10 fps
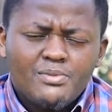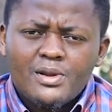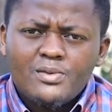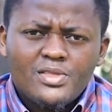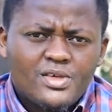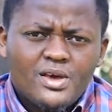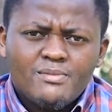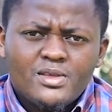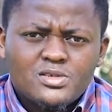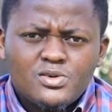Pray with
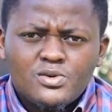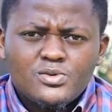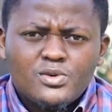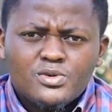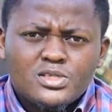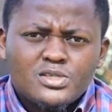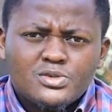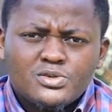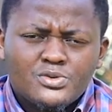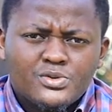them that God will
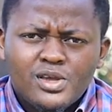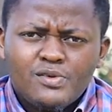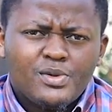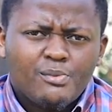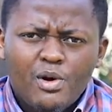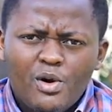continue to give them